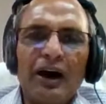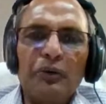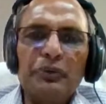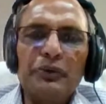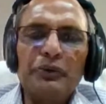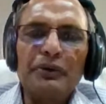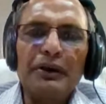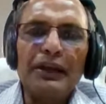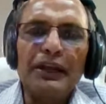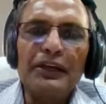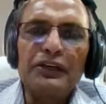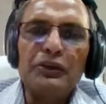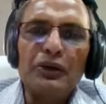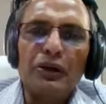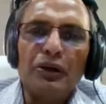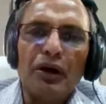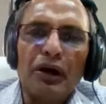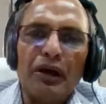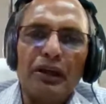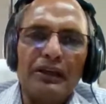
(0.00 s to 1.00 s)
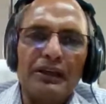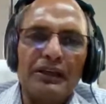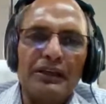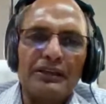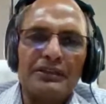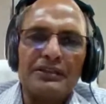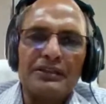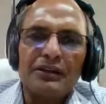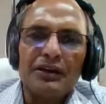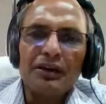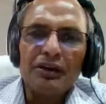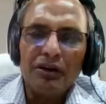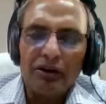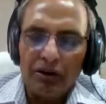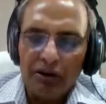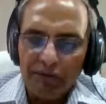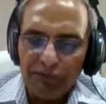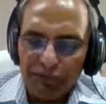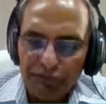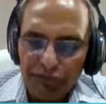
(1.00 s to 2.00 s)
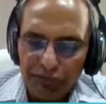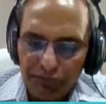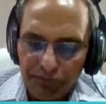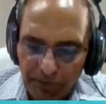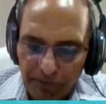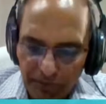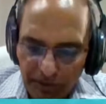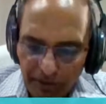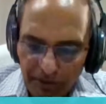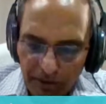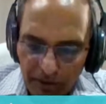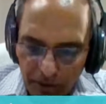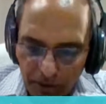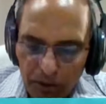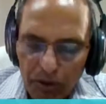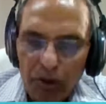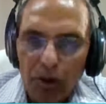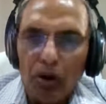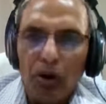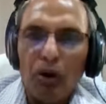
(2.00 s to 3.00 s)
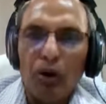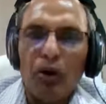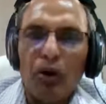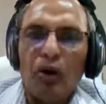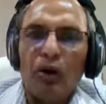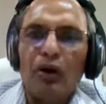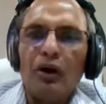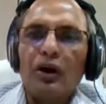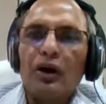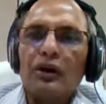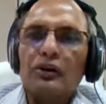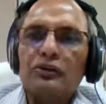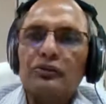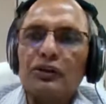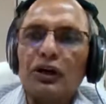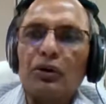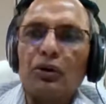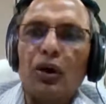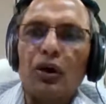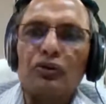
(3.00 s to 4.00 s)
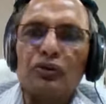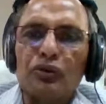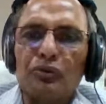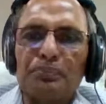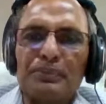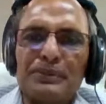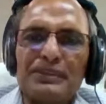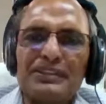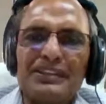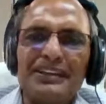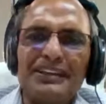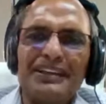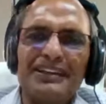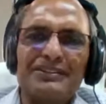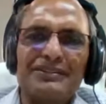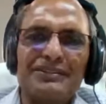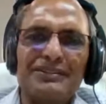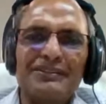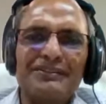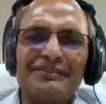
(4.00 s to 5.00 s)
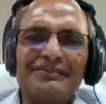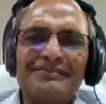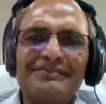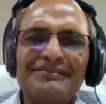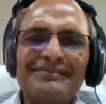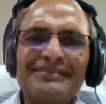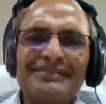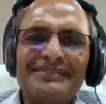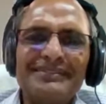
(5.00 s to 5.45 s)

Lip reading: How do you relate your knowledge of law to the courtroom proceedings,